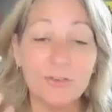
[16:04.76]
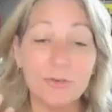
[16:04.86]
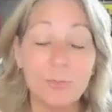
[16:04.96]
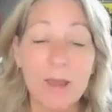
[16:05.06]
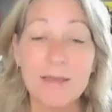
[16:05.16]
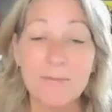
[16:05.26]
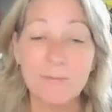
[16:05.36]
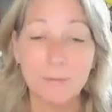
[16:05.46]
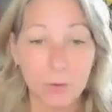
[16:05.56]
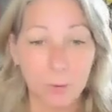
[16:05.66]
just waiting
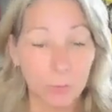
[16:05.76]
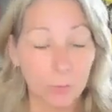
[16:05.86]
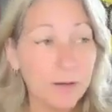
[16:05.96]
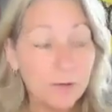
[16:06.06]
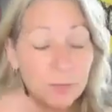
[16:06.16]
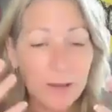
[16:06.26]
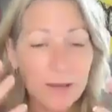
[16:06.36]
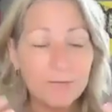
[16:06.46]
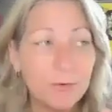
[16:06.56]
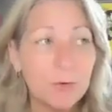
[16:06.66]
for you, and it's
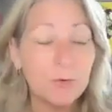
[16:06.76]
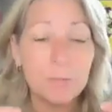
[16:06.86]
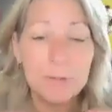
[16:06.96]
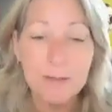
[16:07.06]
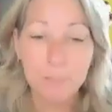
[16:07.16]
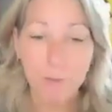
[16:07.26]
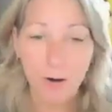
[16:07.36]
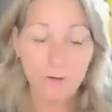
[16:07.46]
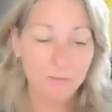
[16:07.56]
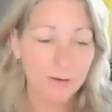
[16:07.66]
waiting for you to be a
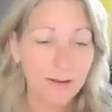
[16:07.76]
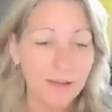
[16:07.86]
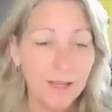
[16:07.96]
part of it,